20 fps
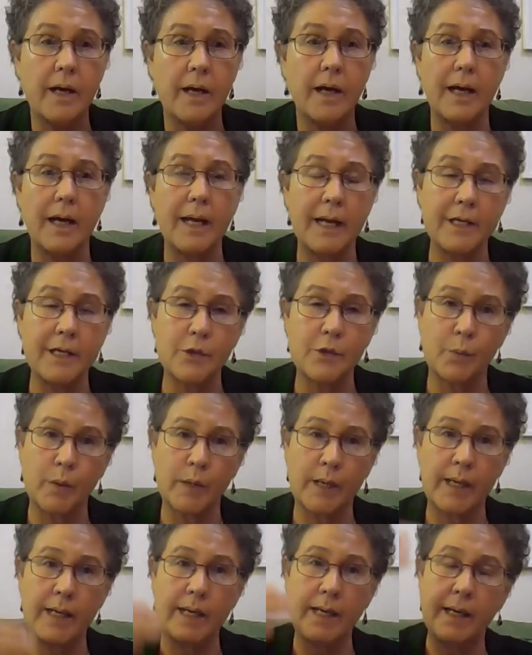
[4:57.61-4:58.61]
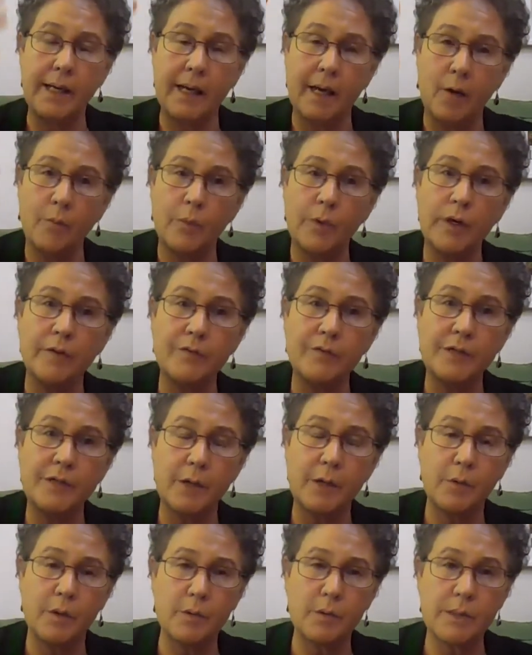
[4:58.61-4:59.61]
as we got rid of
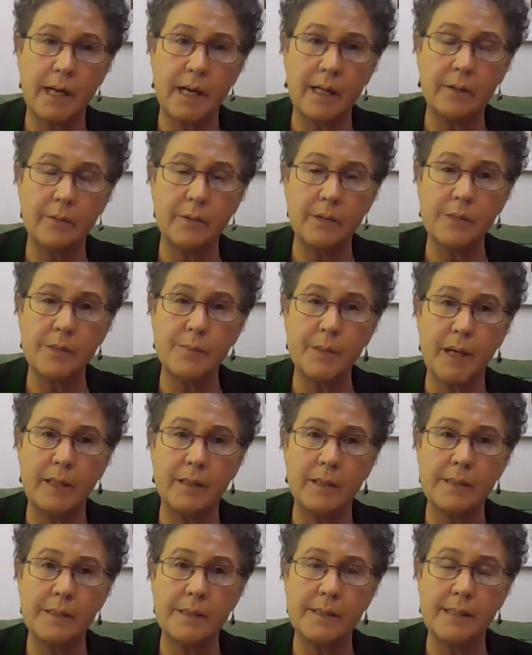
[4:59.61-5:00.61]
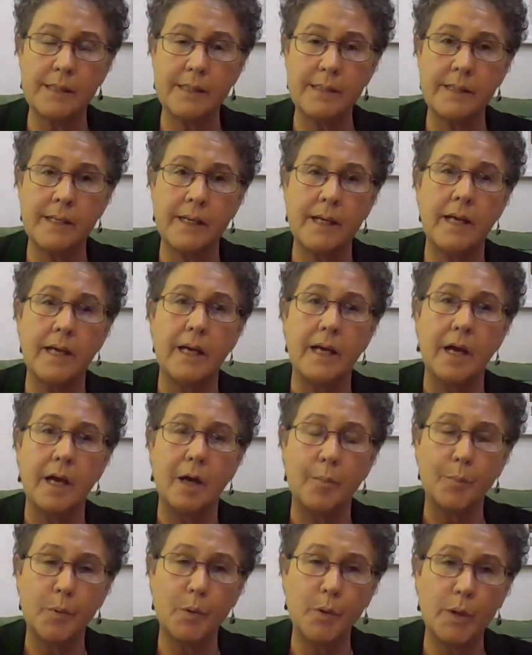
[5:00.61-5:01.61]
zero tolerance policies,
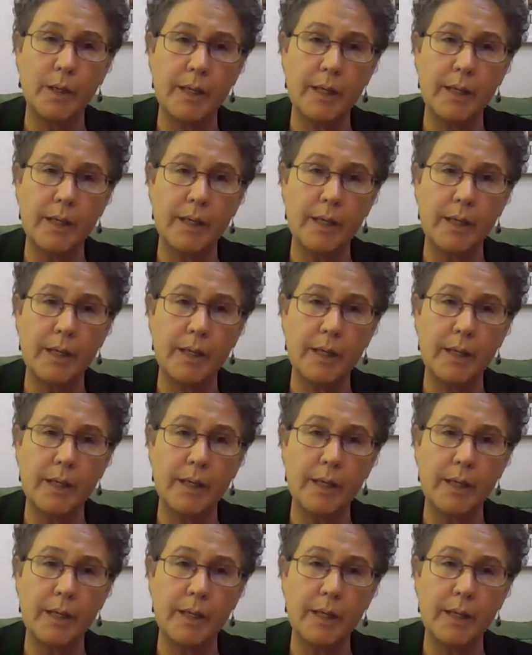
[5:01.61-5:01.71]
put